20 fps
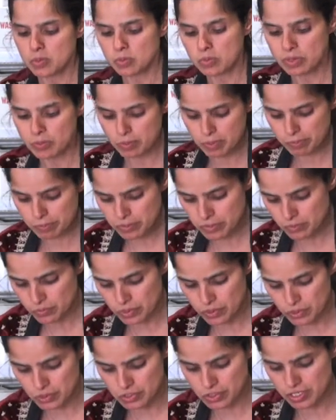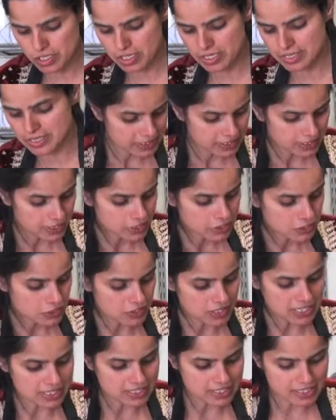We remove those stalks.
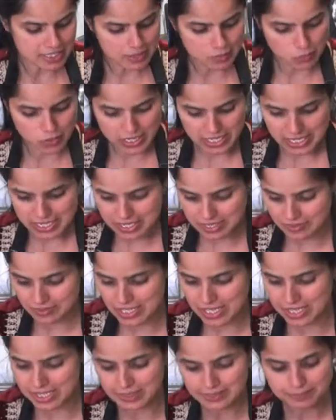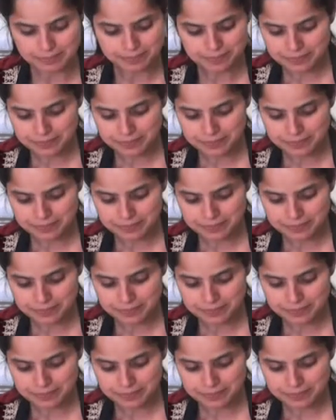So that's that one head of that.